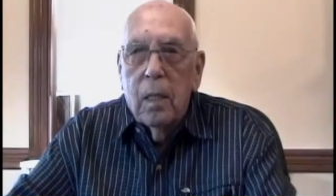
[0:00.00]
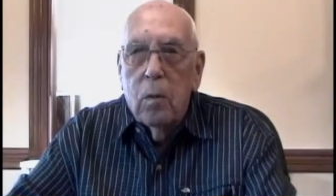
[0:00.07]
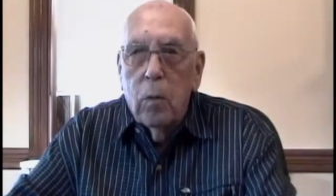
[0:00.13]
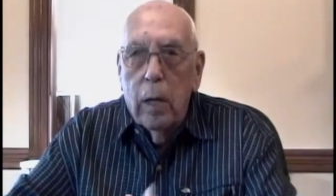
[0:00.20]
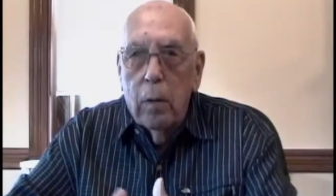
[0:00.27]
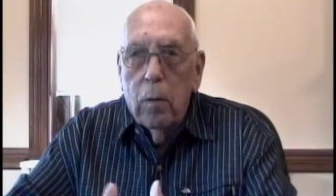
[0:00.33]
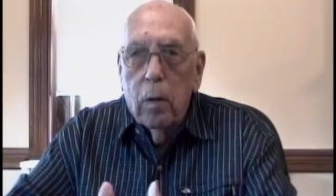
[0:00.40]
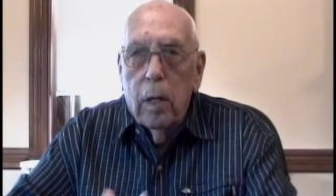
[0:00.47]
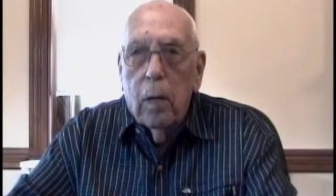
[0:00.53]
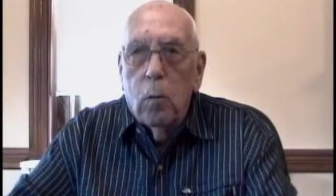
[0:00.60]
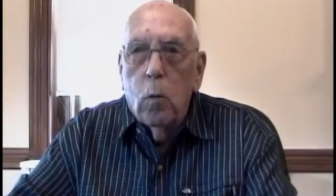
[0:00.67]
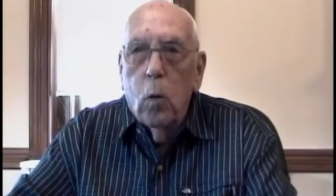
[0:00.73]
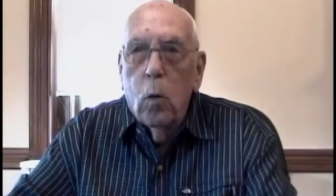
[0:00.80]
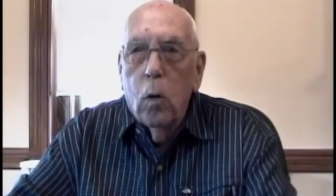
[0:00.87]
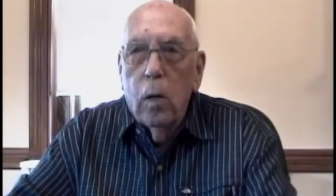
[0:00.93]
we were at
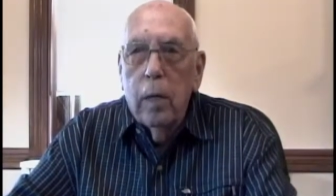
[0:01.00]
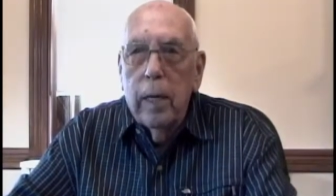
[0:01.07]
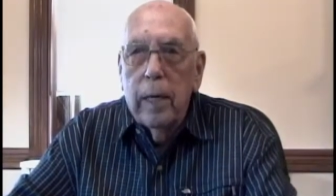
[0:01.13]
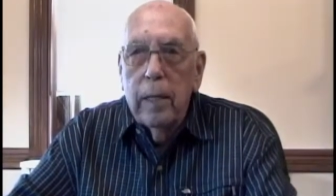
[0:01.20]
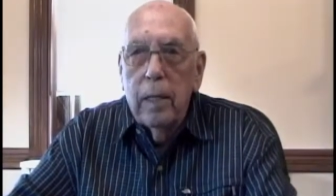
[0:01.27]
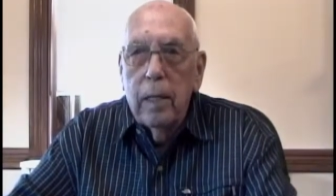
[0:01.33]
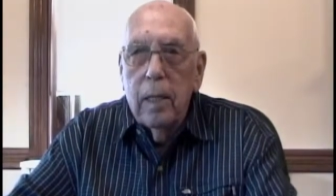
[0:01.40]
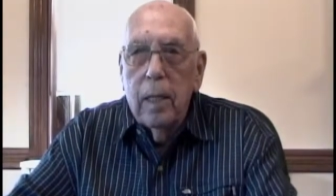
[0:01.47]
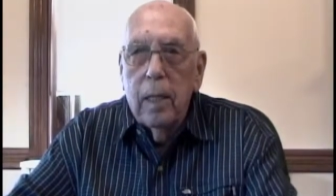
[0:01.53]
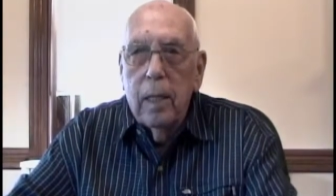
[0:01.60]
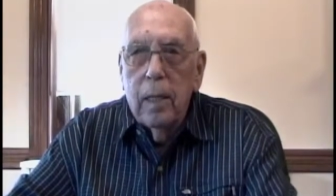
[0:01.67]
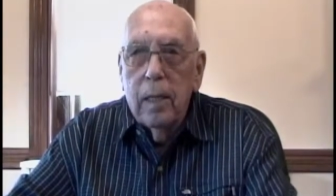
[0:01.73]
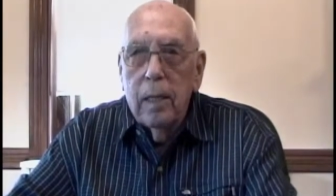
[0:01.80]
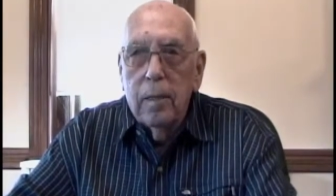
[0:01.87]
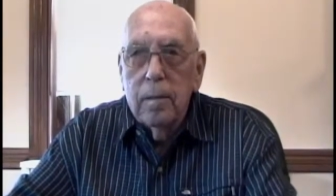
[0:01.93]
war, and
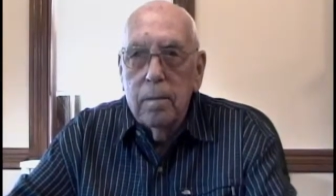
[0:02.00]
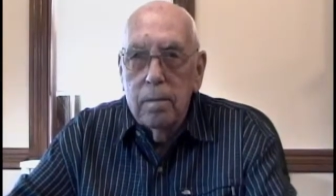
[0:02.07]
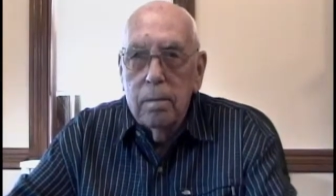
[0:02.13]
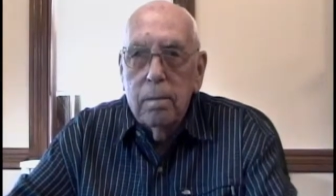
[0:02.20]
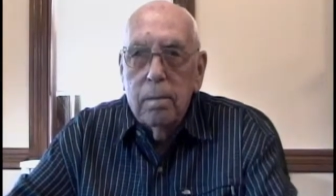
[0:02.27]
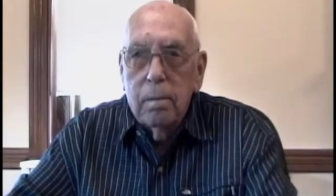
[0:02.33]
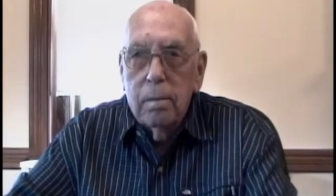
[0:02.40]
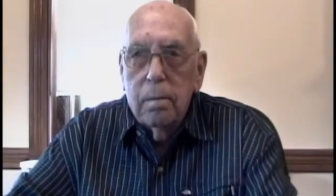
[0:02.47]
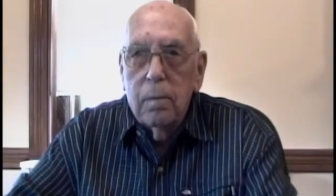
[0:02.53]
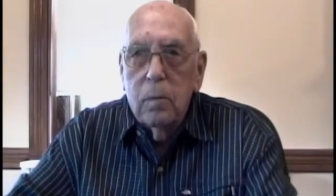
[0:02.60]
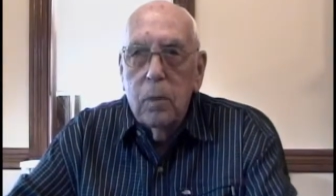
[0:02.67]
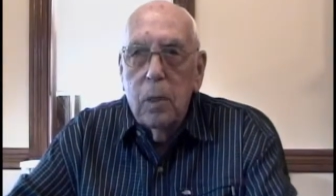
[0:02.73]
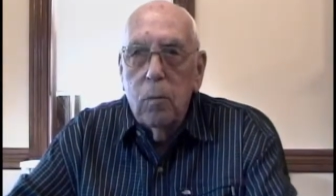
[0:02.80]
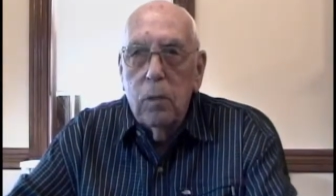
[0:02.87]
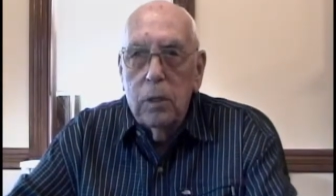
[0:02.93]

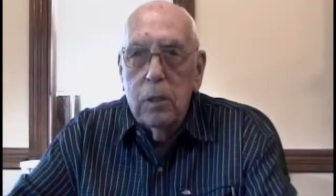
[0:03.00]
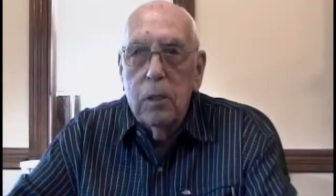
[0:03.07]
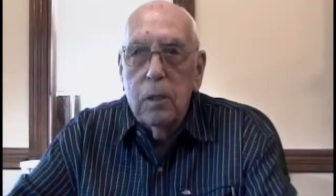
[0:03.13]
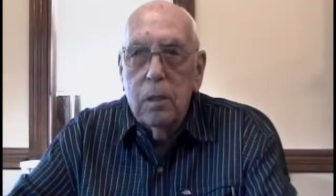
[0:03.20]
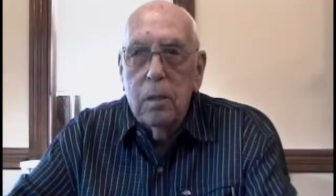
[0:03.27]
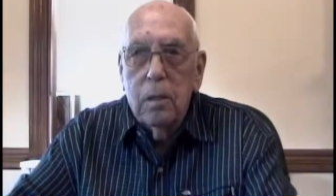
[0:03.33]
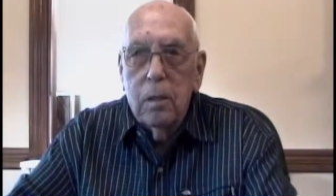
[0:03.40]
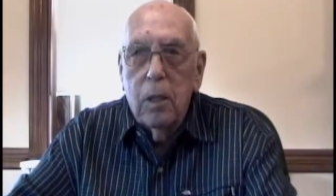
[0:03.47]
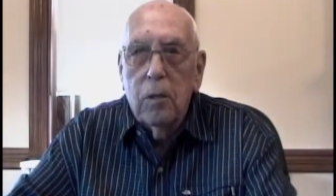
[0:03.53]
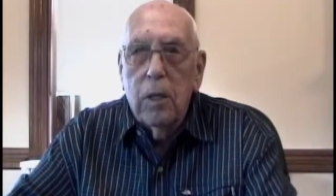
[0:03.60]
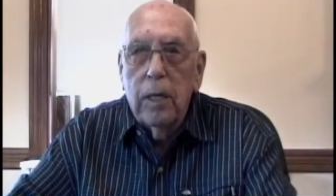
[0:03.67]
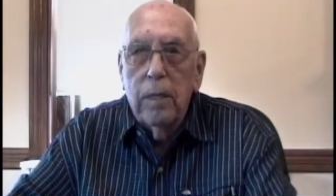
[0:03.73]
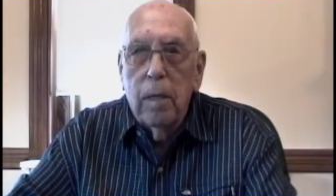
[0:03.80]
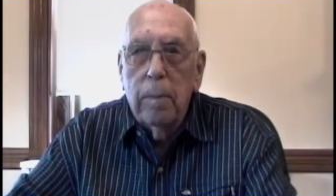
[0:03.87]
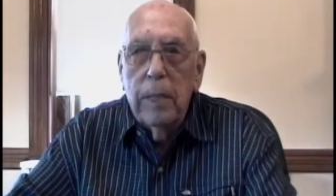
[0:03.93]
it was the
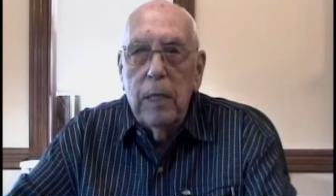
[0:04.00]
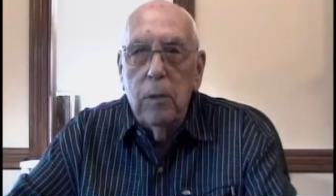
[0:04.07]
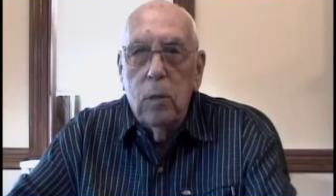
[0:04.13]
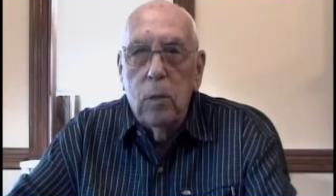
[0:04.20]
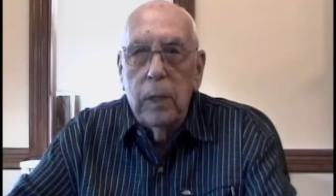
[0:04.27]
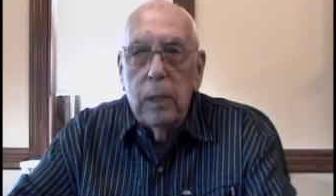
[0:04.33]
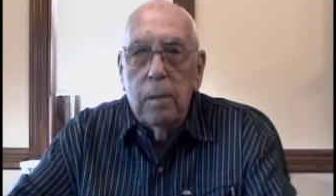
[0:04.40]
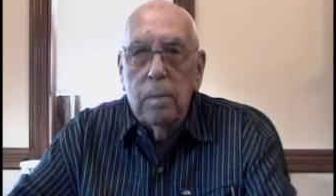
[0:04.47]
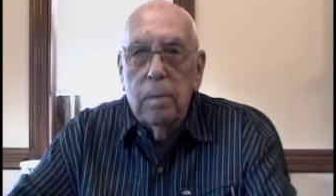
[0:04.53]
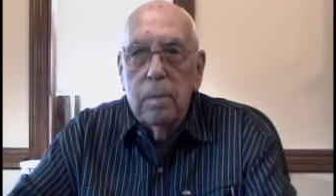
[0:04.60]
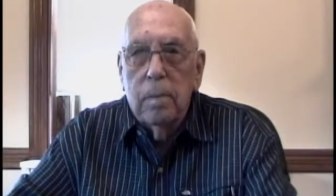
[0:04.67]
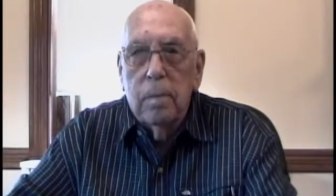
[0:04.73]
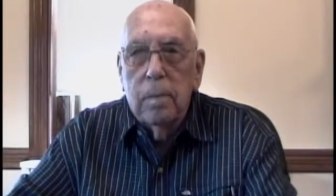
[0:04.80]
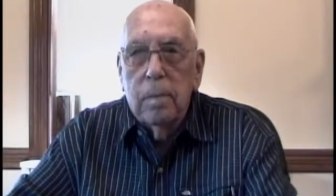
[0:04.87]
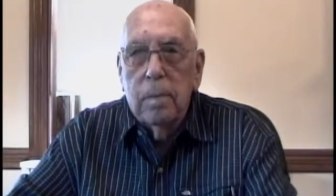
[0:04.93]
thing to be doing.
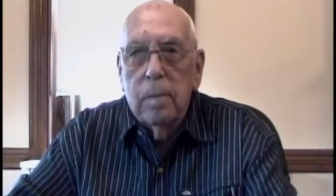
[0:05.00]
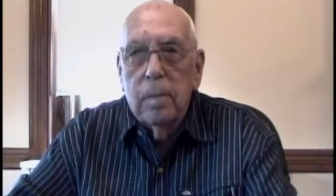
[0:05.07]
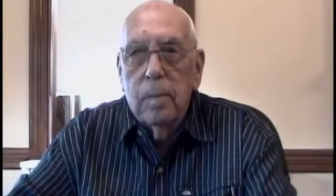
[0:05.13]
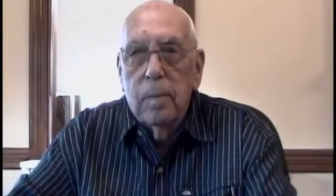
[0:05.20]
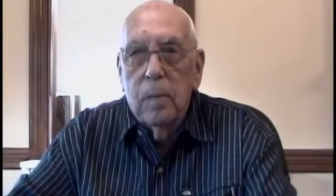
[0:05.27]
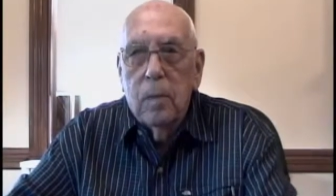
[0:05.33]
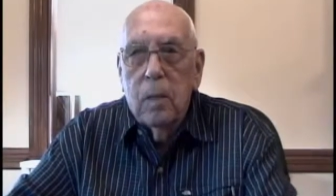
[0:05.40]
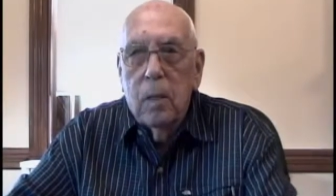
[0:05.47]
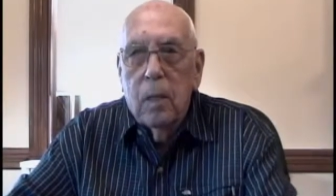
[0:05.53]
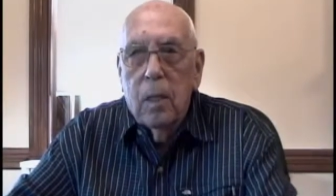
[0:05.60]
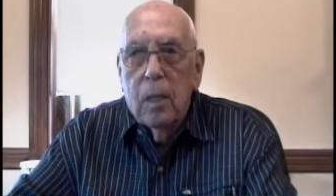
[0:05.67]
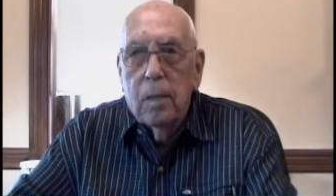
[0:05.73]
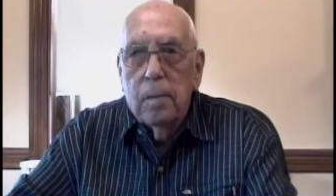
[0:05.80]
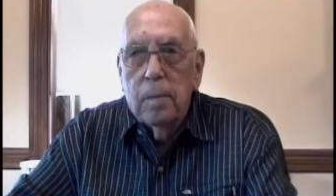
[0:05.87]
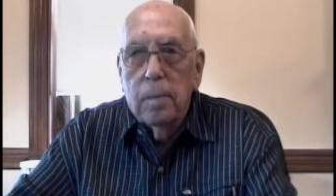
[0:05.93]
Did you have any other
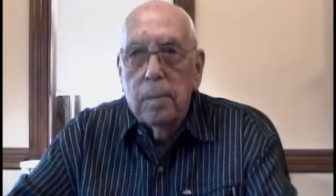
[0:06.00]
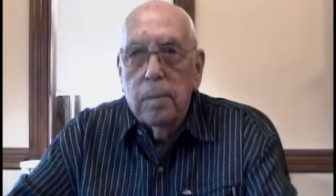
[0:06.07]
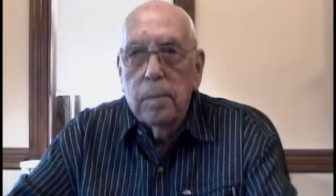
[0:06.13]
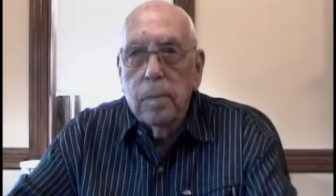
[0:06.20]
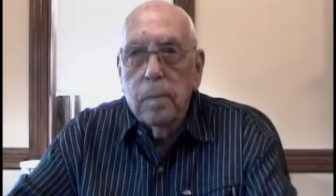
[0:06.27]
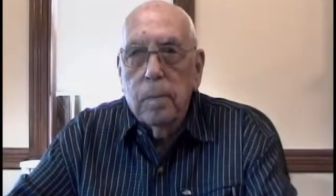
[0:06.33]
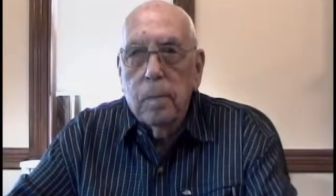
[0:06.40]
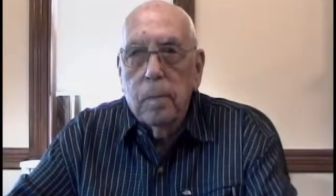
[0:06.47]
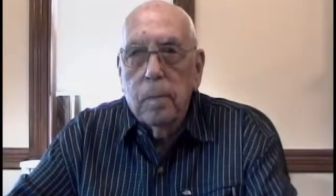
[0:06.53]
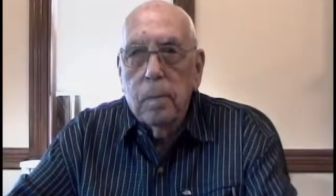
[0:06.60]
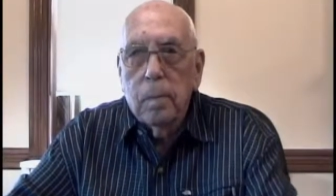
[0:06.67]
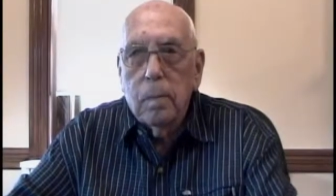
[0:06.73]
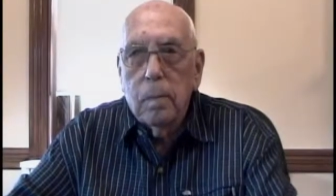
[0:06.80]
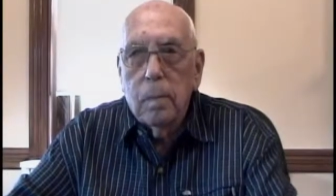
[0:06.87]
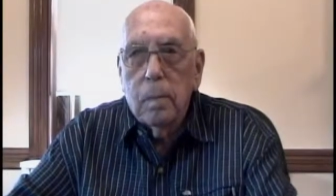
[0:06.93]
family members or
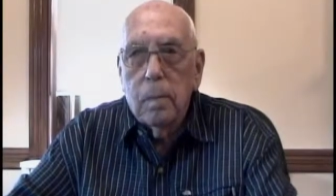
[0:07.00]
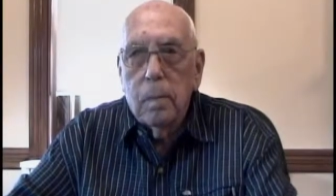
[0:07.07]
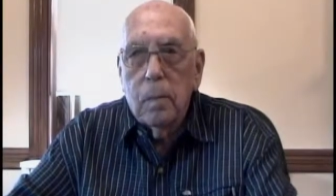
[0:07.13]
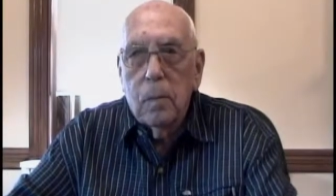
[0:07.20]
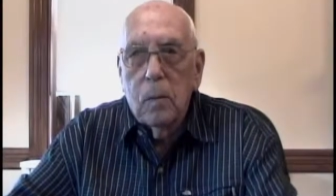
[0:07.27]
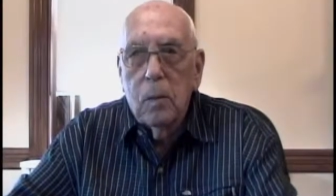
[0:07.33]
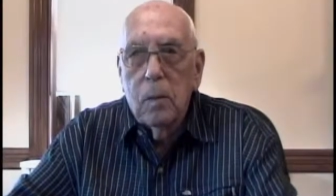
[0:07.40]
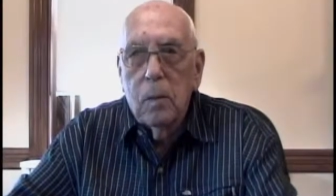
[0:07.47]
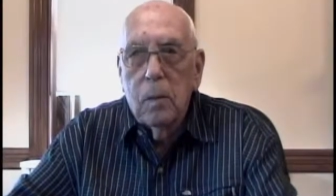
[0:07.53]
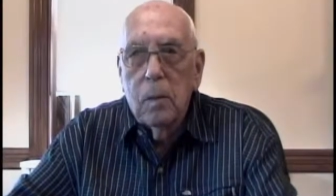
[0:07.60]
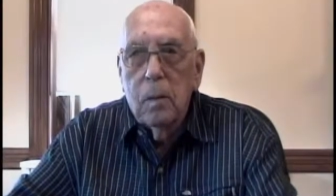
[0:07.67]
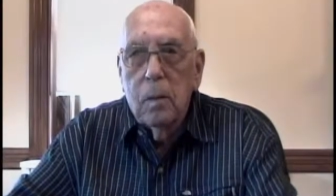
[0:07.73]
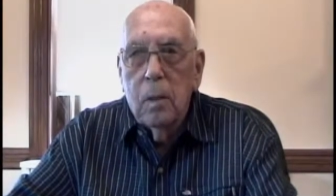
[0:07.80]
relatives that were in?